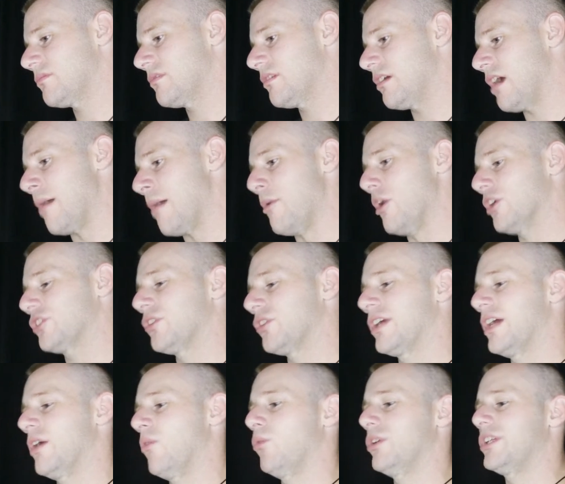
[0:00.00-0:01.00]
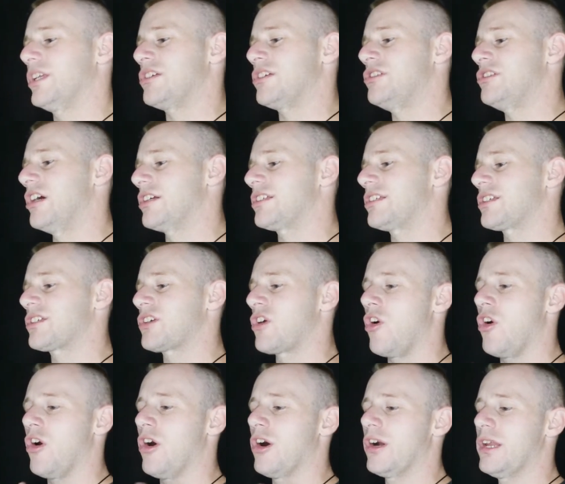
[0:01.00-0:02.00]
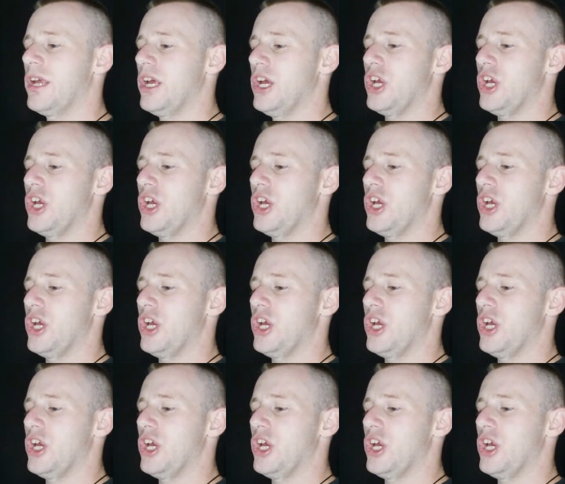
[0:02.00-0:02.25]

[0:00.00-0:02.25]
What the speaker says: I'm also getting with this Justice card,